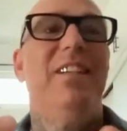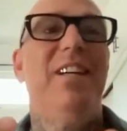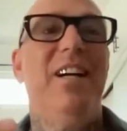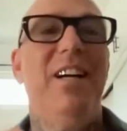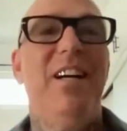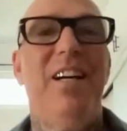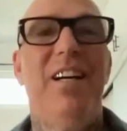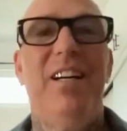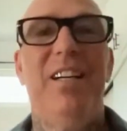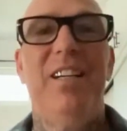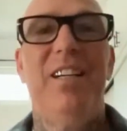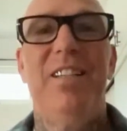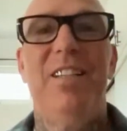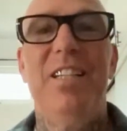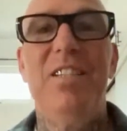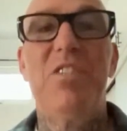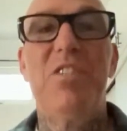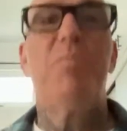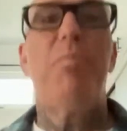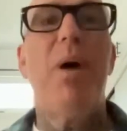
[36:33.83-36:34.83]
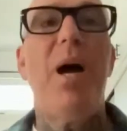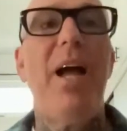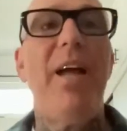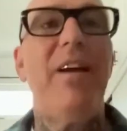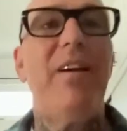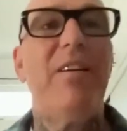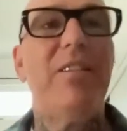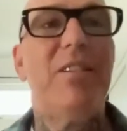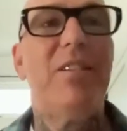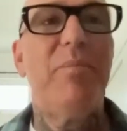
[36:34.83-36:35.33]

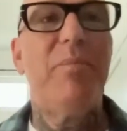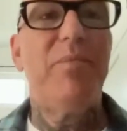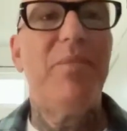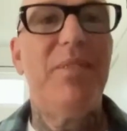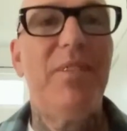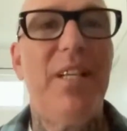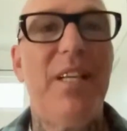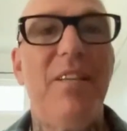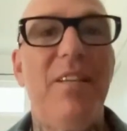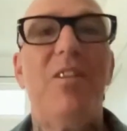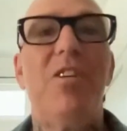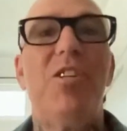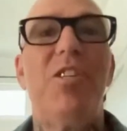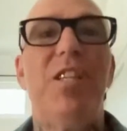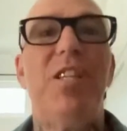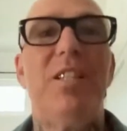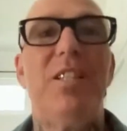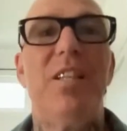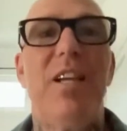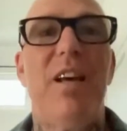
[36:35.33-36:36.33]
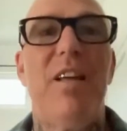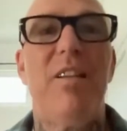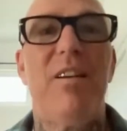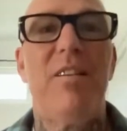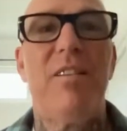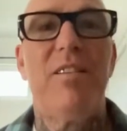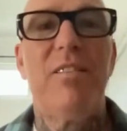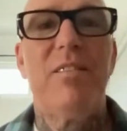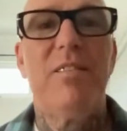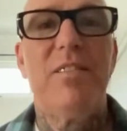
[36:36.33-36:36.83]
inspire to get their shit
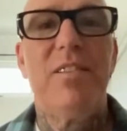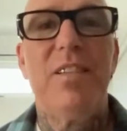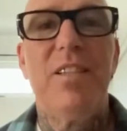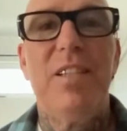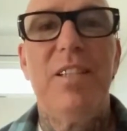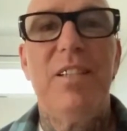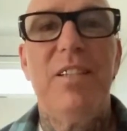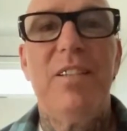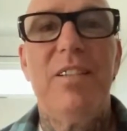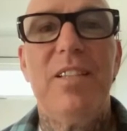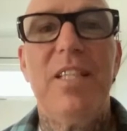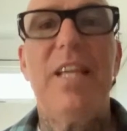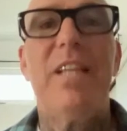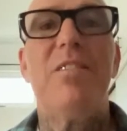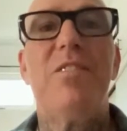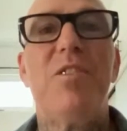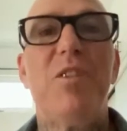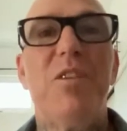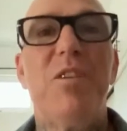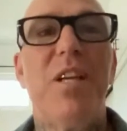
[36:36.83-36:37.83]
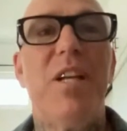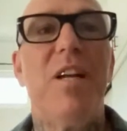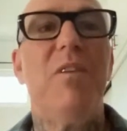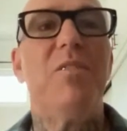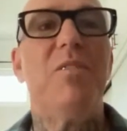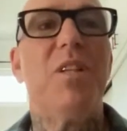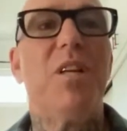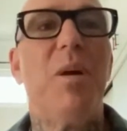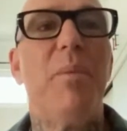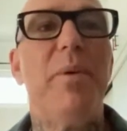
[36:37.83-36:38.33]
together, to get,
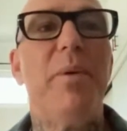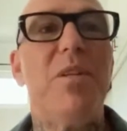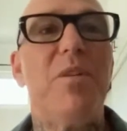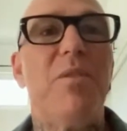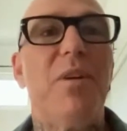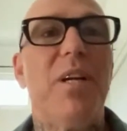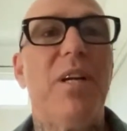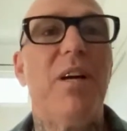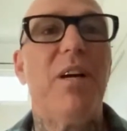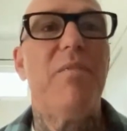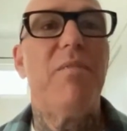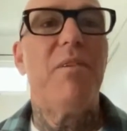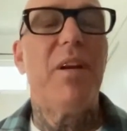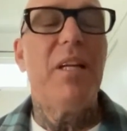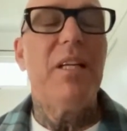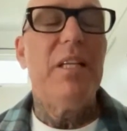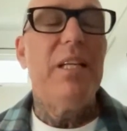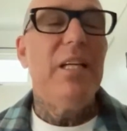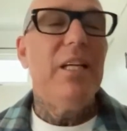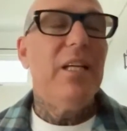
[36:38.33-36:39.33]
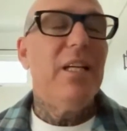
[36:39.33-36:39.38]
to come into recovery.